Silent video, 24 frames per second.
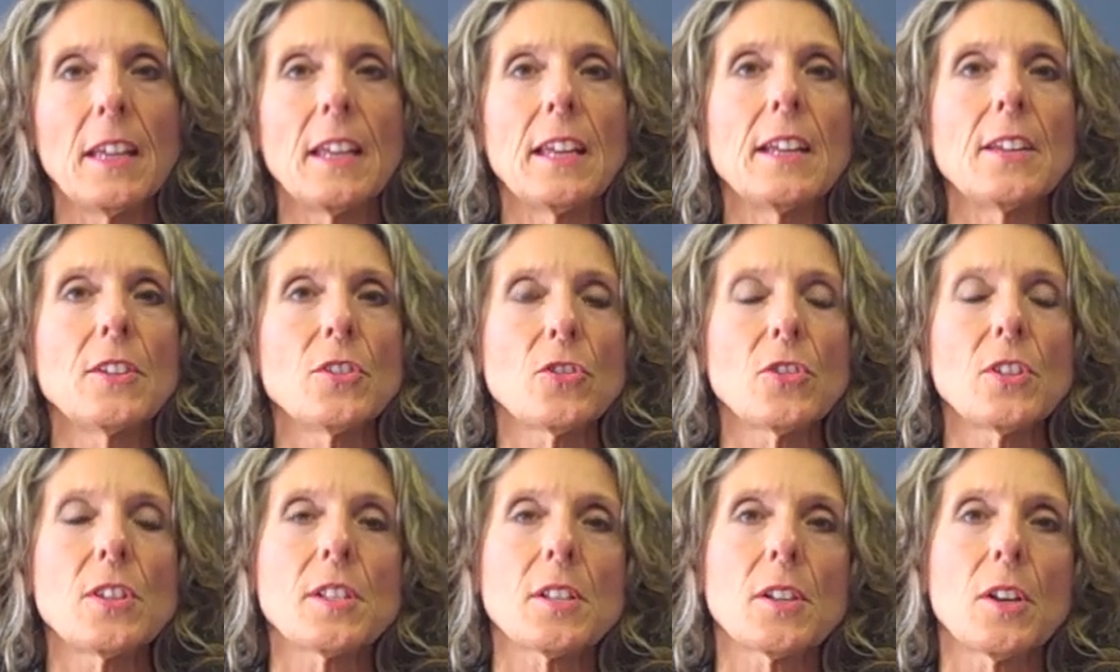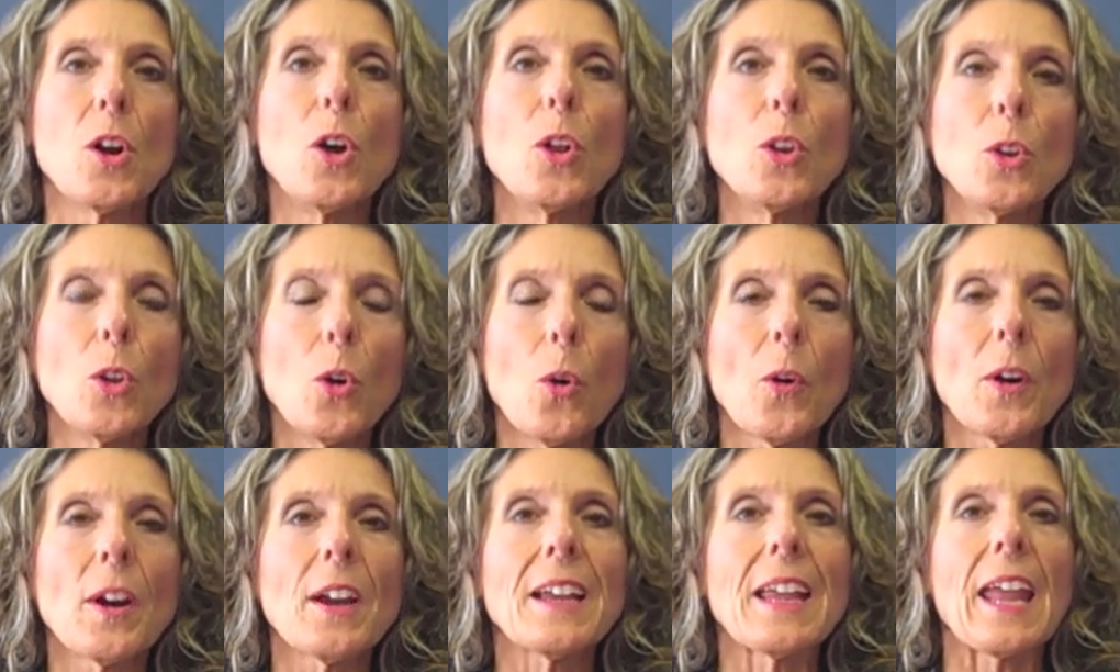It's just
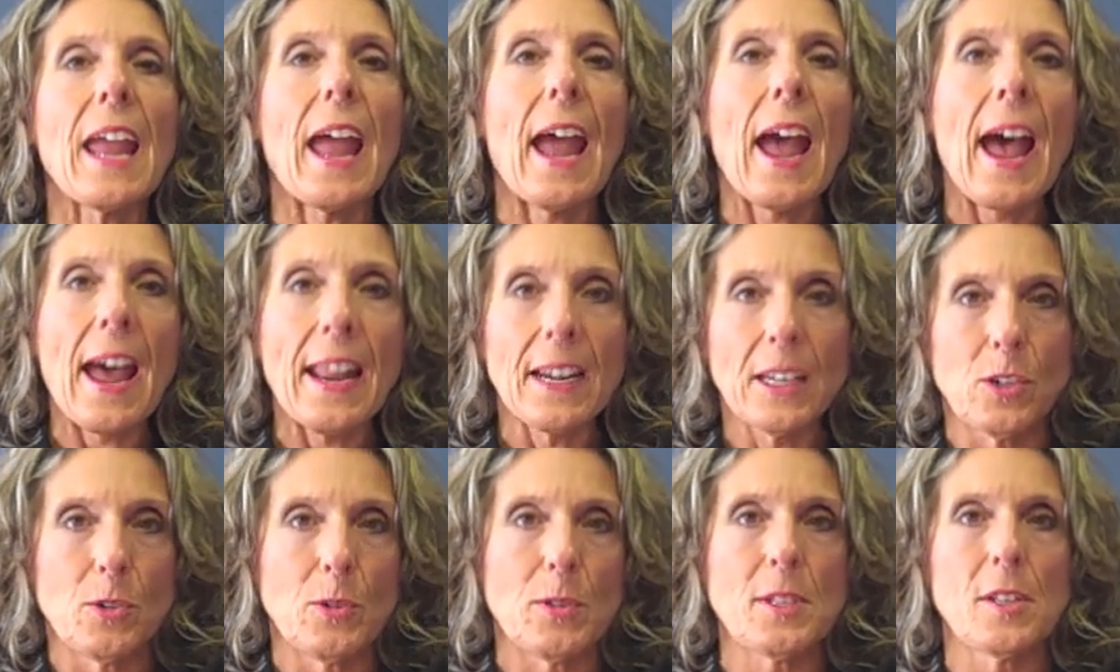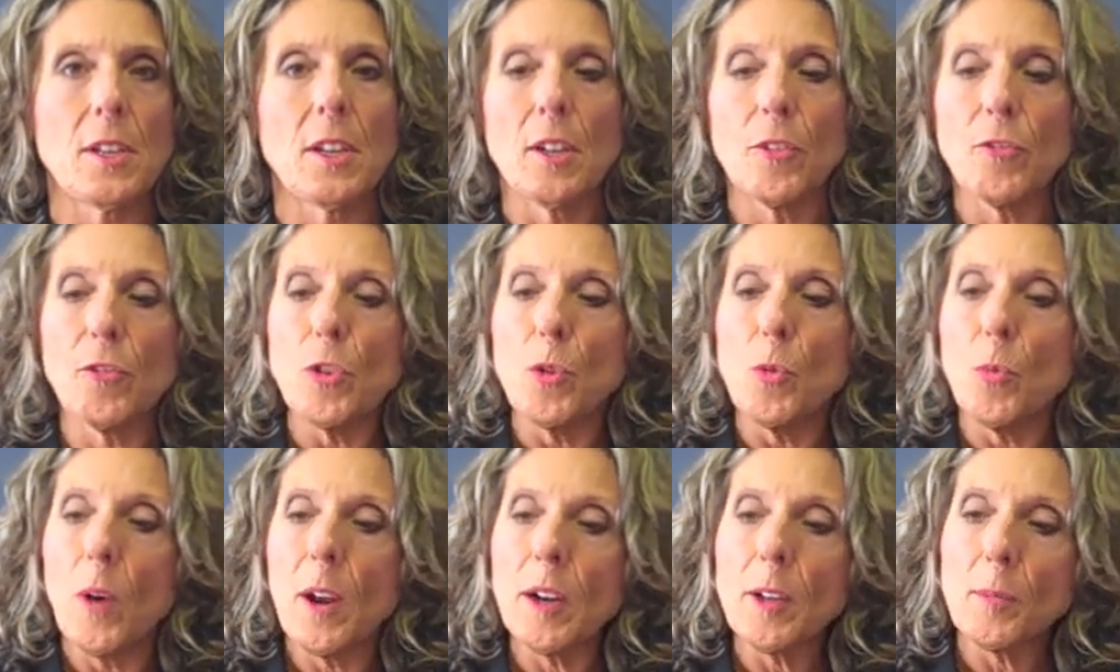caloric adequacy. If
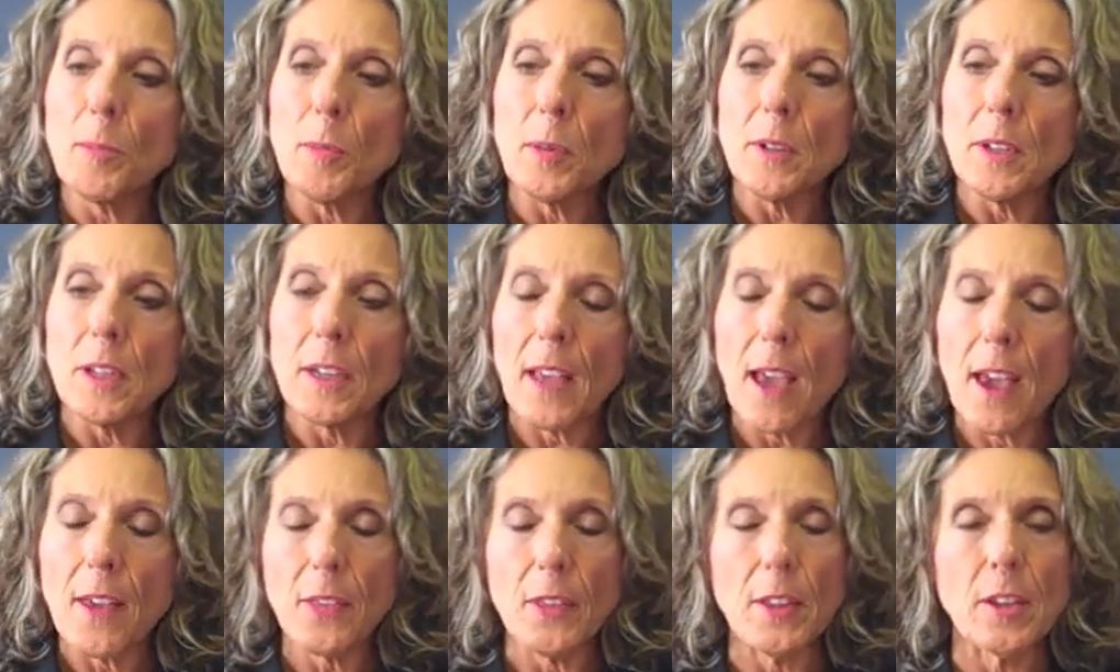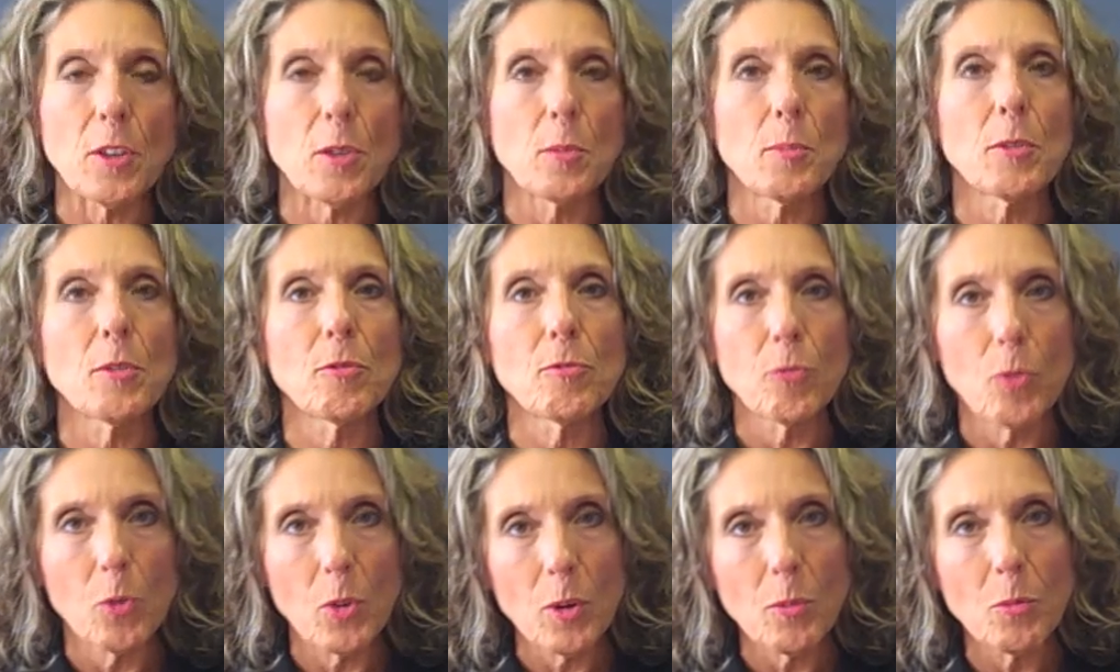you want a, an athlete to
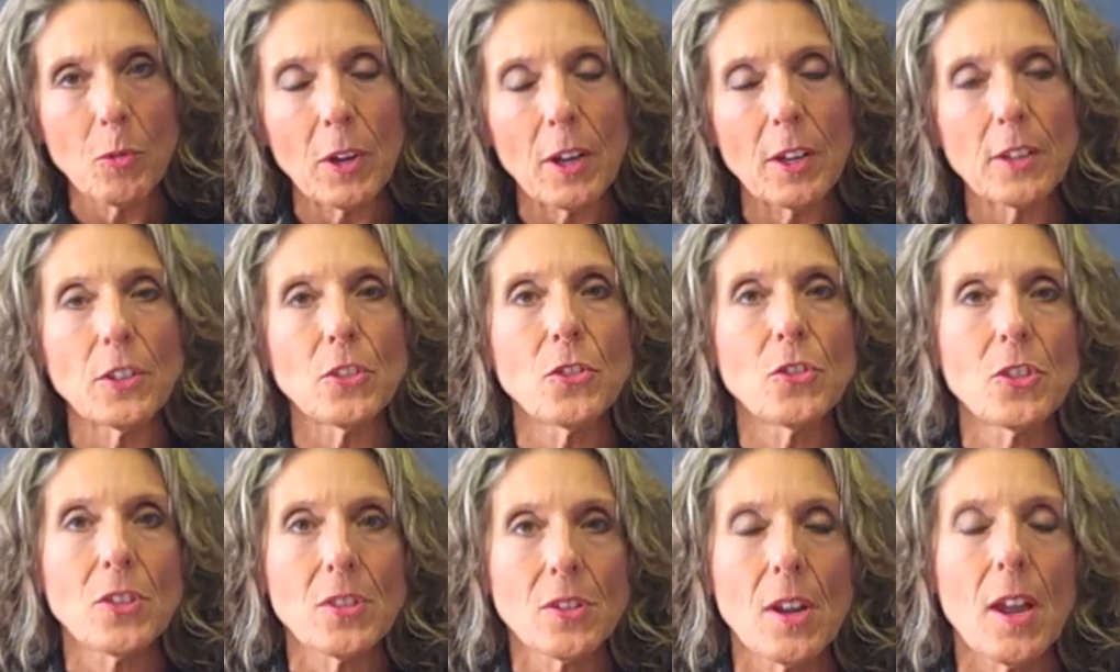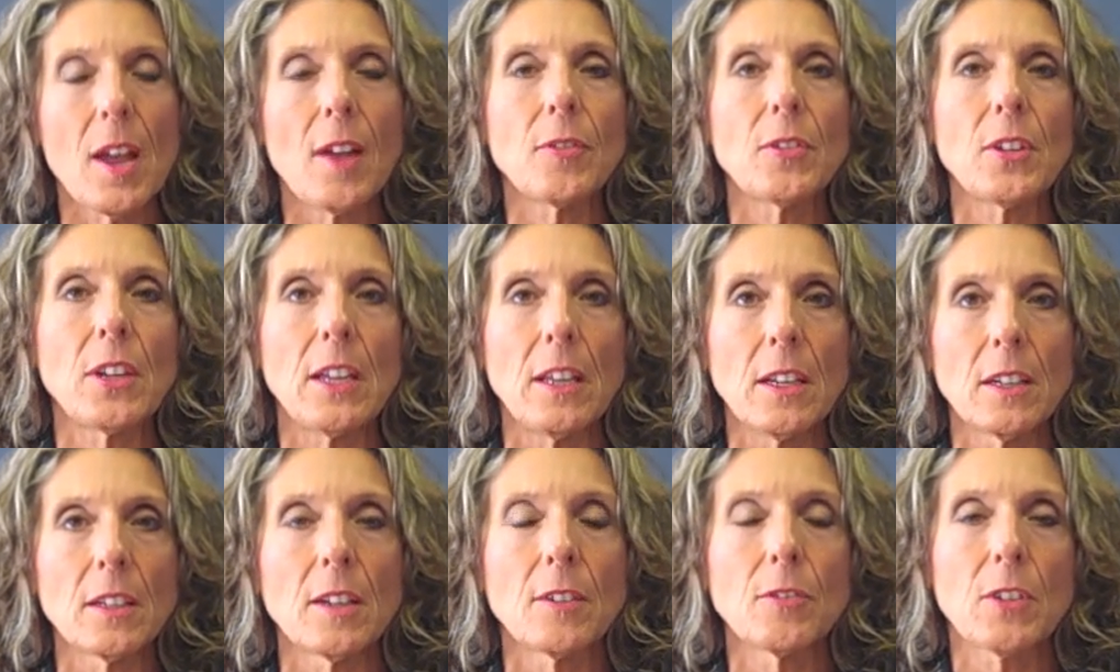perform well, you just have to
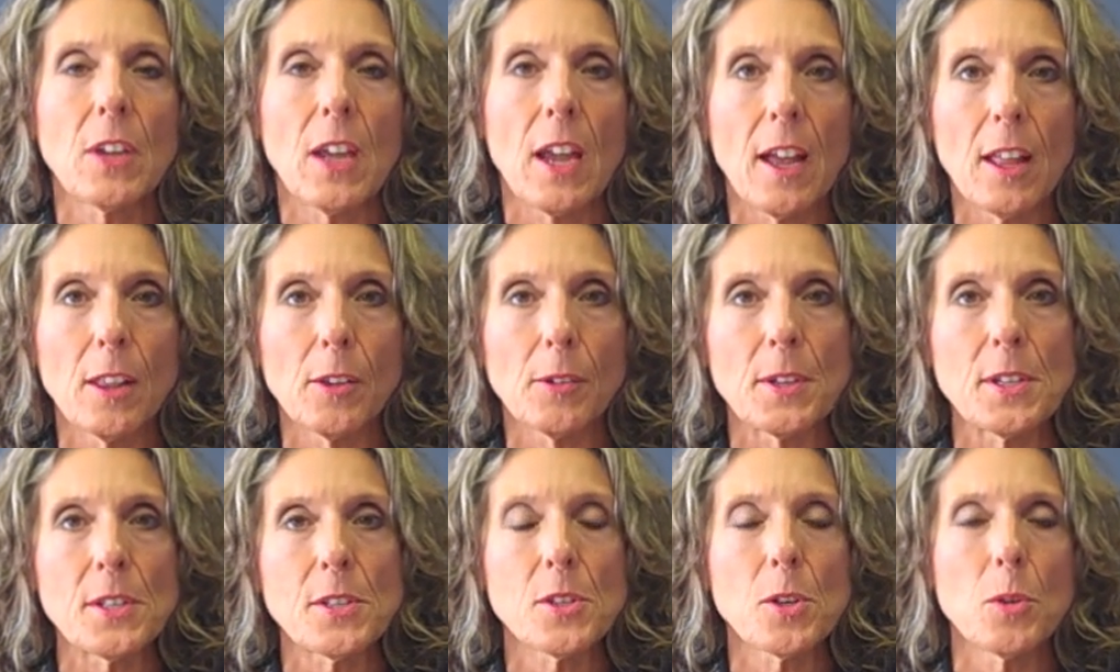eat enough calories.